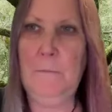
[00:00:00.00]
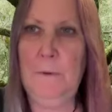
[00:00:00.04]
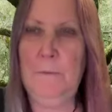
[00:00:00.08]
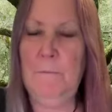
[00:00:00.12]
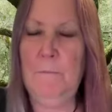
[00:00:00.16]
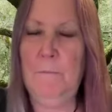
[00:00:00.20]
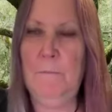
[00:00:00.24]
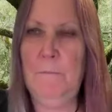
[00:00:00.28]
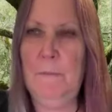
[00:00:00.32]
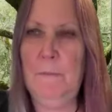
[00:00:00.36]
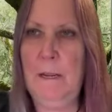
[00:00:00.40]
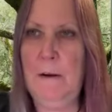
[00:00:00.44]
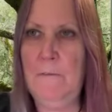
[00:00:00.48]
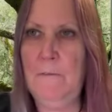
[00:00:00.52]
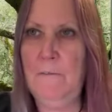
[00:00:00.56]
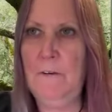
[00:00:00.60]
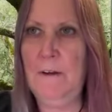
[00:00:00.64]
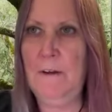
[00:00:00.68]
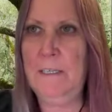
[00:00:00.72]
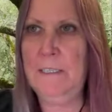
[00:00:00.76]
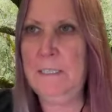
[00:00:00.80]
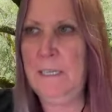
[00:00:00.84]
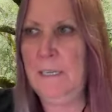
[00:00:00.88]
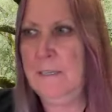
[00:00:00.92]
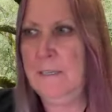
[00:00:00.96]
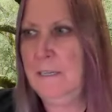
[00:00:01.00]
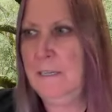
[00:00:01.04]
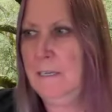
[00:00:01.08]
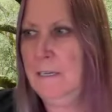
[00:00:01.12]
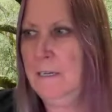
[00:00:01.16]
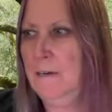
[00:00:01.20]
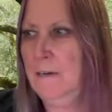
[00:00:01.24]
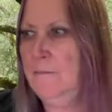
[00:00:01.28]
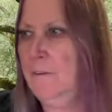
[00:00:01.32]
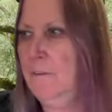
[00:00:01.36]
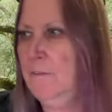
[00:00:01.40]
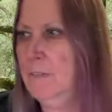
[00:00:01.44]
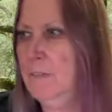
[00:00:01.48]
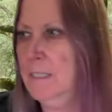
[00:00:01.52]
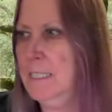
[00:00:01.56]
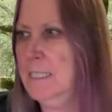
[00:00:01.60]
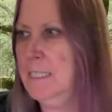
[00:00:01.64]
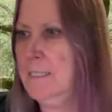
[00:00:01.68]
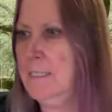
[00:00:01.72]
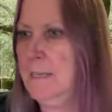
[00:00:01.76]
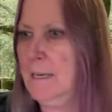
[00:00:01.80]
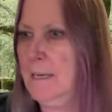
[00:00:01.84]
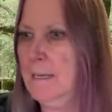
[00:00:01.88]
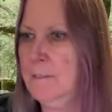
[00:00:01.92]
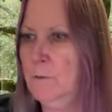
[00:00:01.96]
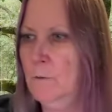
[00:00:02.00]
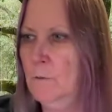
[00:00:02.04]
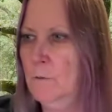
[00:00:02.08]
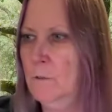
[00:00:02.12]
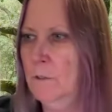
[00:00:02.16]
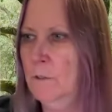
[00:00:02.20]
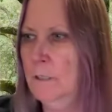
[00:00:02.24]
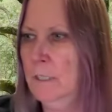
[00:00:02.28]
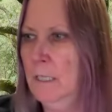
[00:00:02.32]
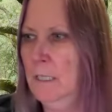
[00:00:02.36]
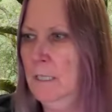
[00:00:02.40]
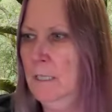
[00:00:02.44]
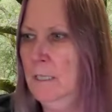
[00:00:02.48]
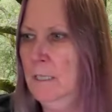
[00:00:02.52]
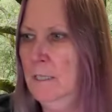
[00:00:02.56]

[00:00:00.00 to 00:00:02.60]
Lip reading: And matter of fact, I think I've even scheduled